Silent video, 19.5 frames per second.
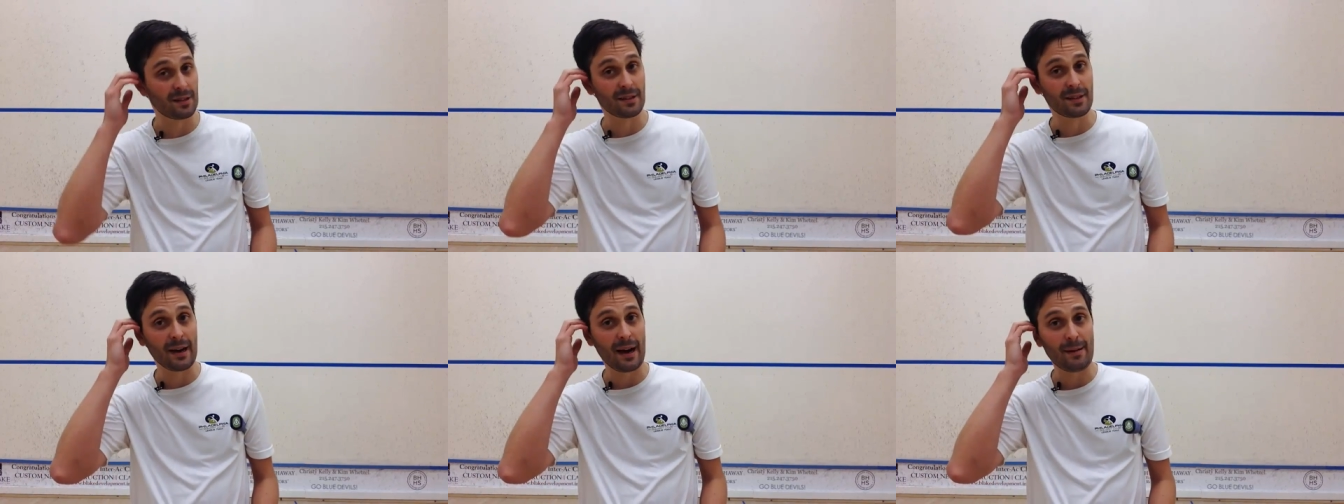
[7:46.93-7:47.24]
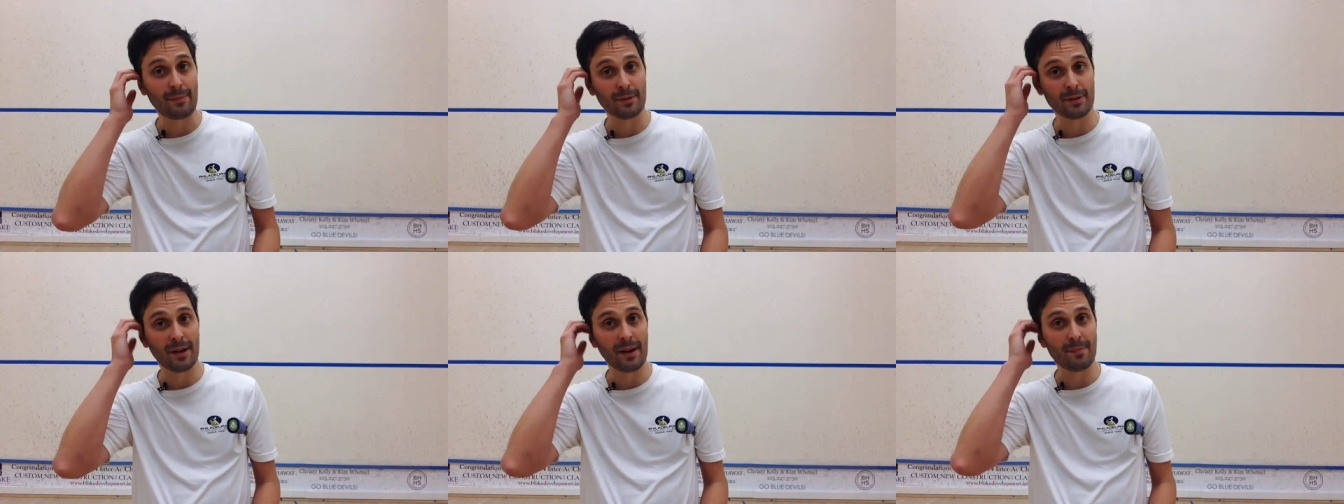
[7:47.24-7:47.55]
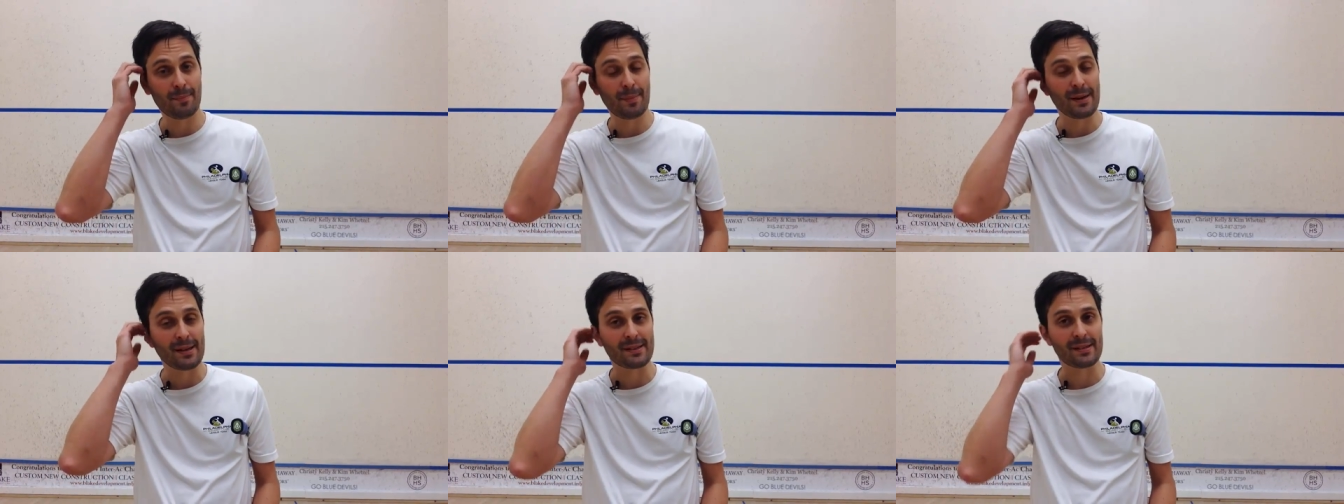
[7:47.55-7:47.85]
gobbled
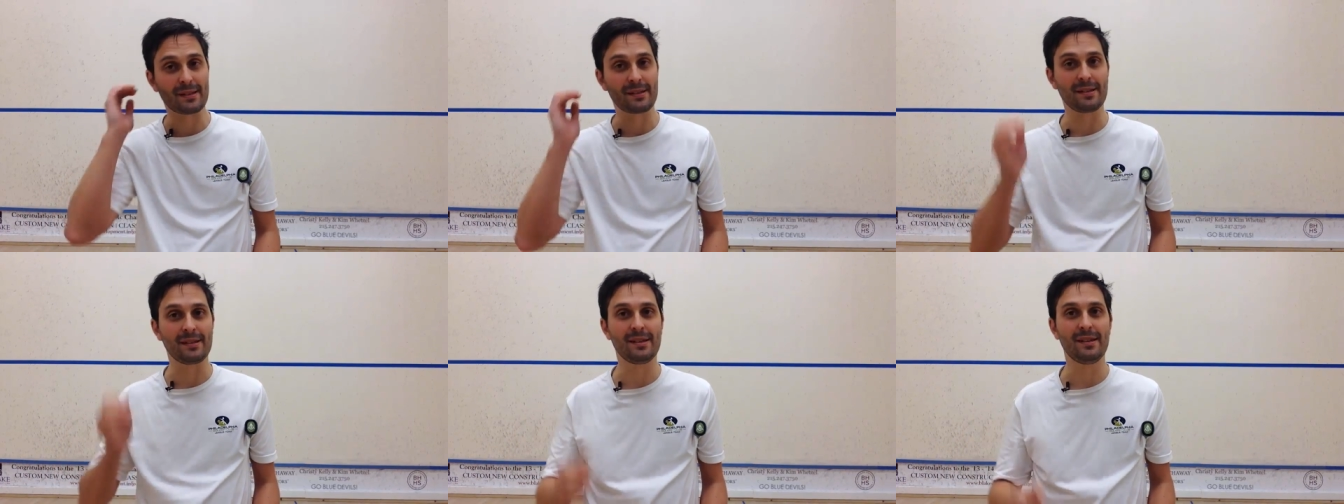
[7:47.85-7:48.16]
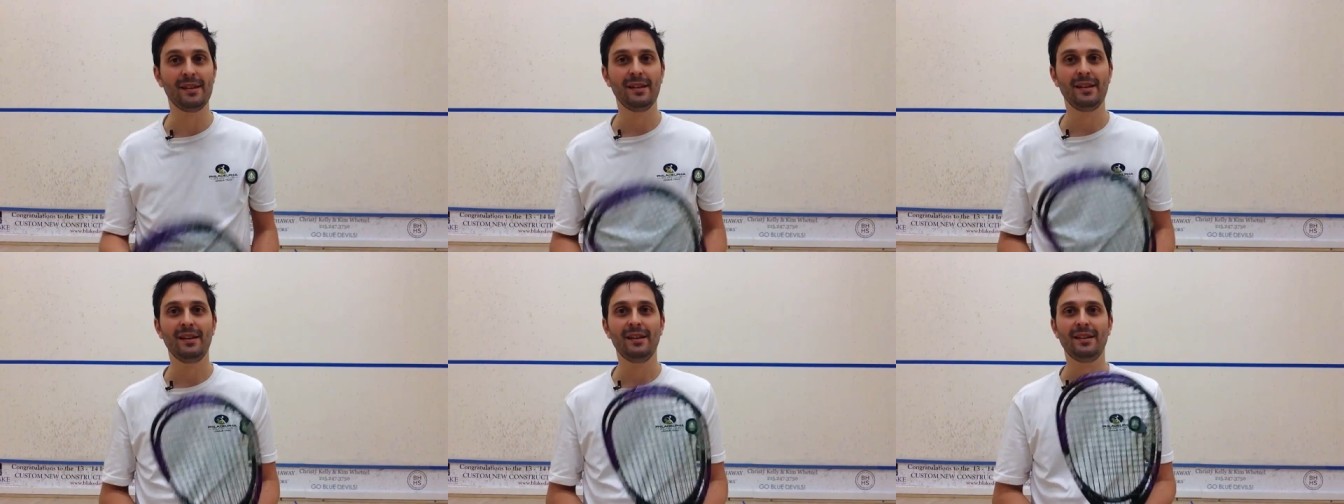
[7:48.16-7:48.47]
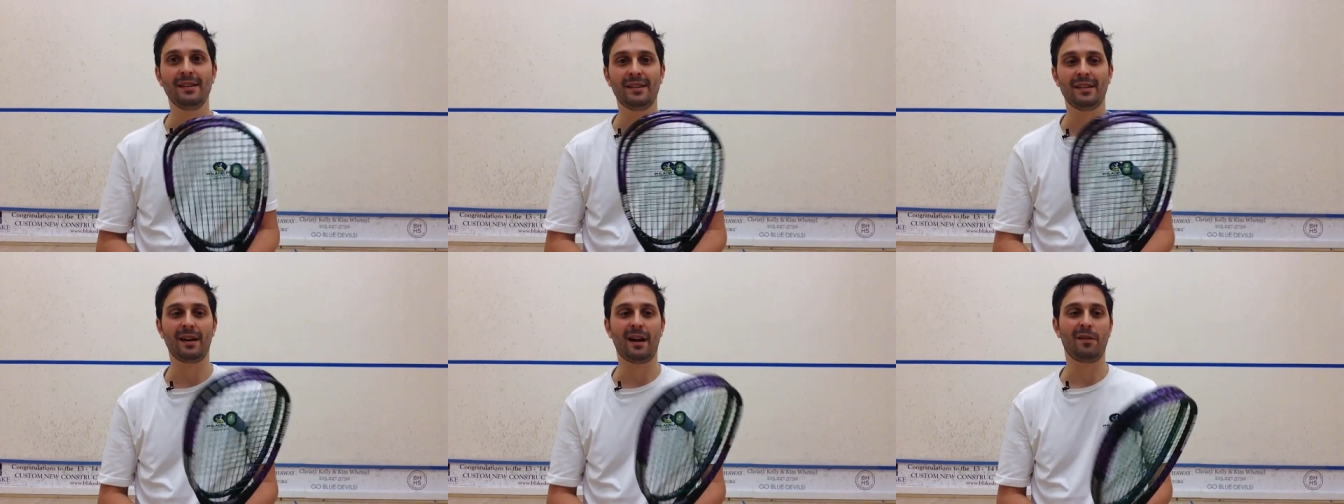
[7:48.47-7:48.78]
up basically,
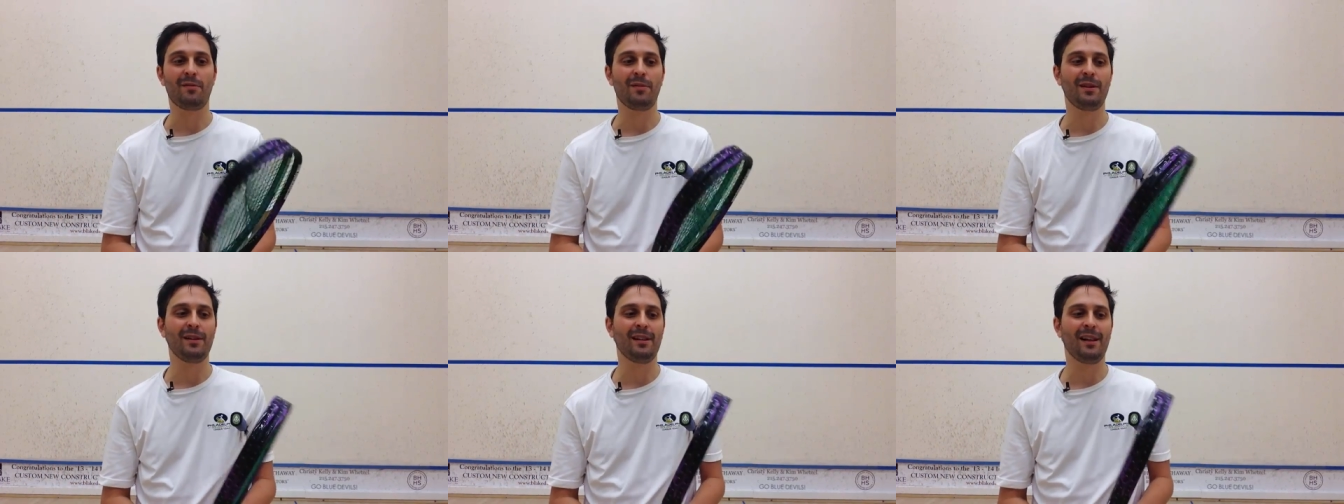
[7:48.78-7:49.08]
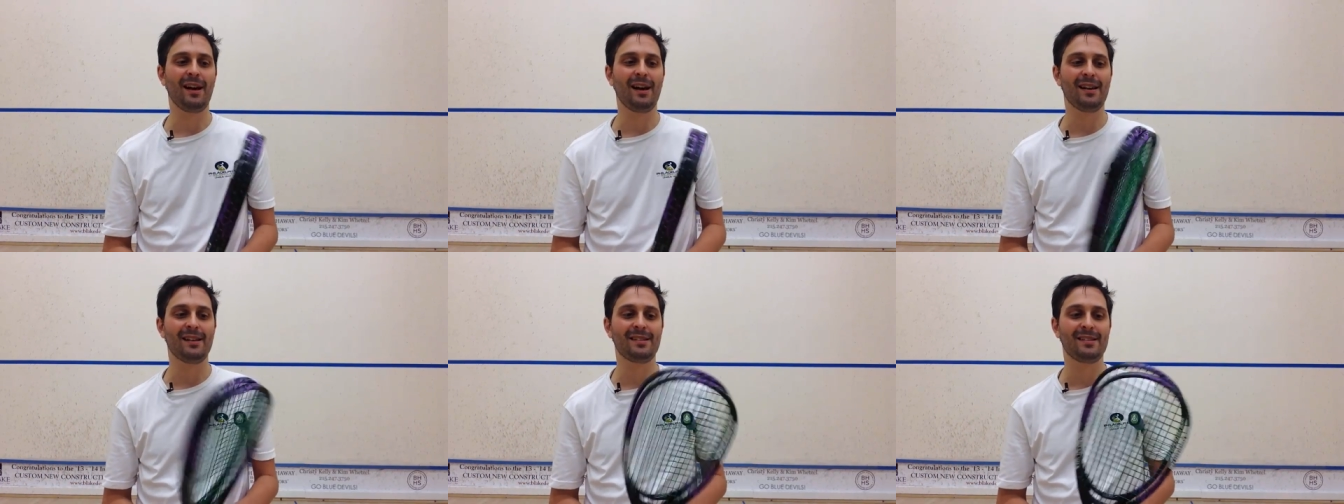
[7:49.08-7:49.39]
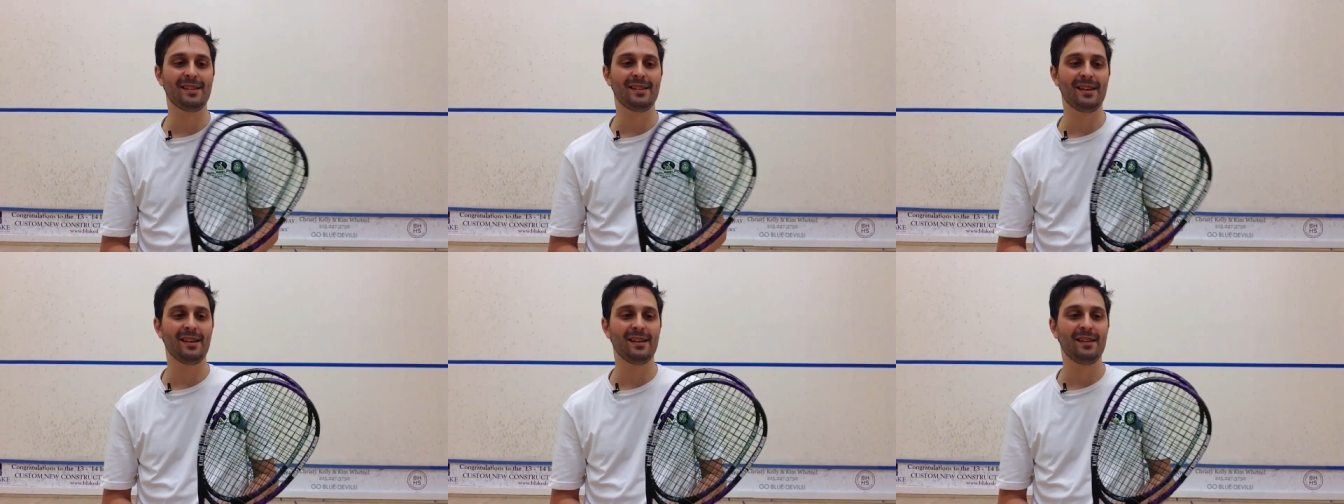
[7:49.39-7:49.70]
that I
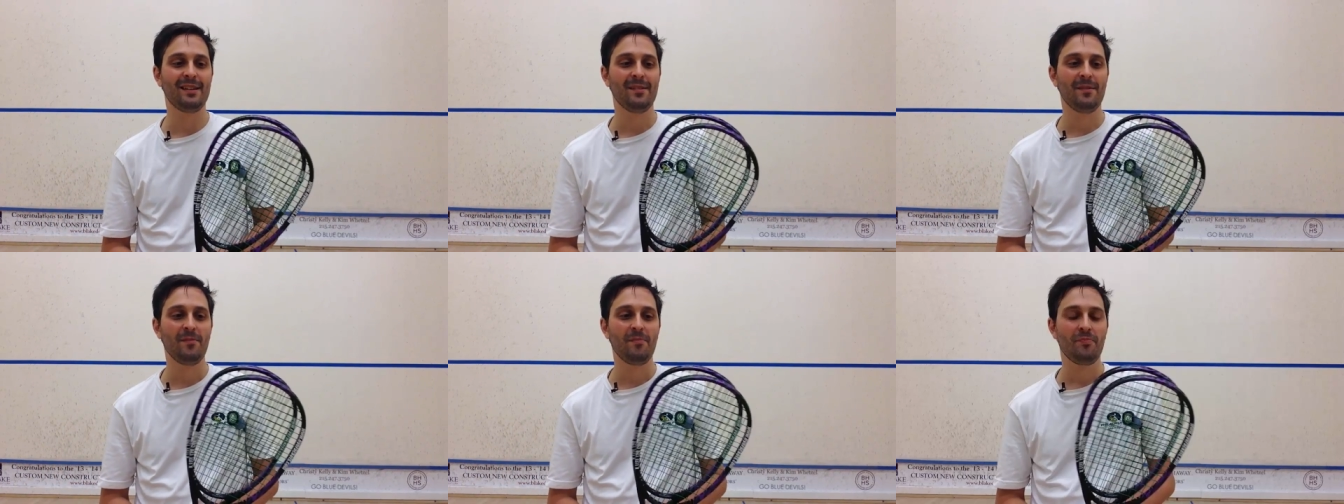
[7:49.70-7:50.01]
realized that,